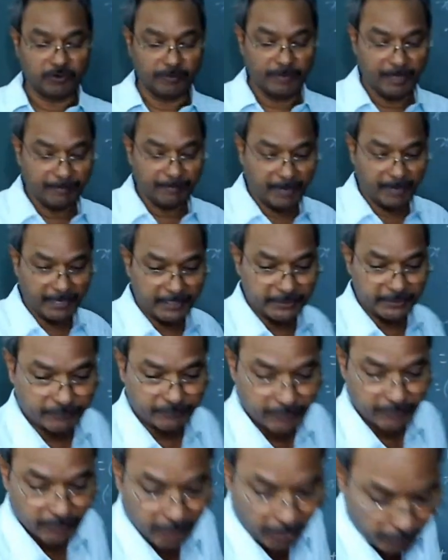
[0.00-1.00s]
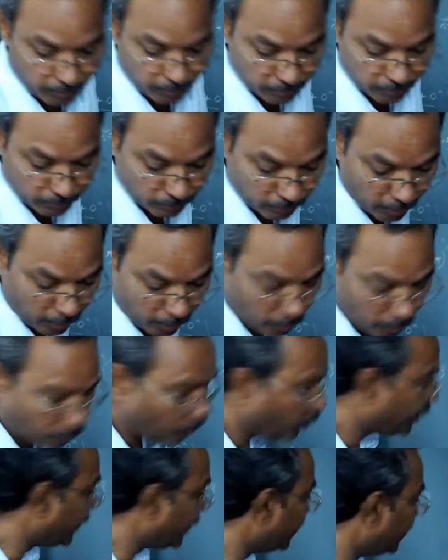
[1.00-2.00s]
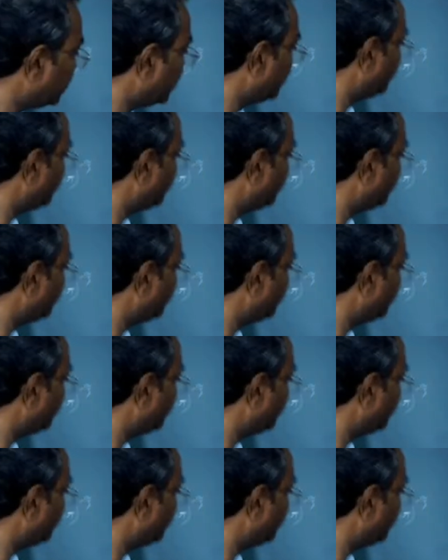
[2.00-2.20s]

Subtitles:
minus 1. How to locate the